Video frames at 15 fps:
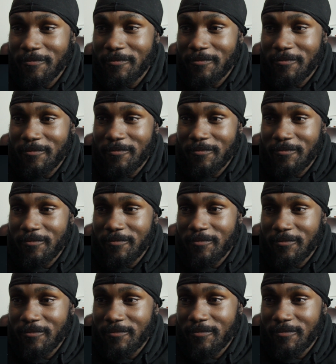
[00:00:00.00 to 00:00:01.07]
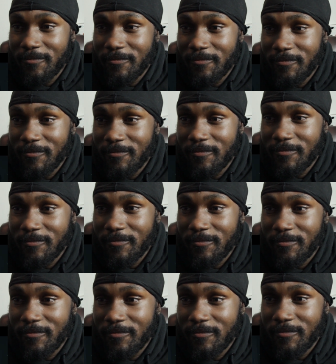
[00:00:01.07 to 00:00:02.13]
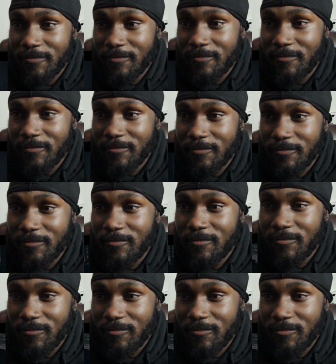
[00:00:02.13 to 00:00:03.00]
(silence)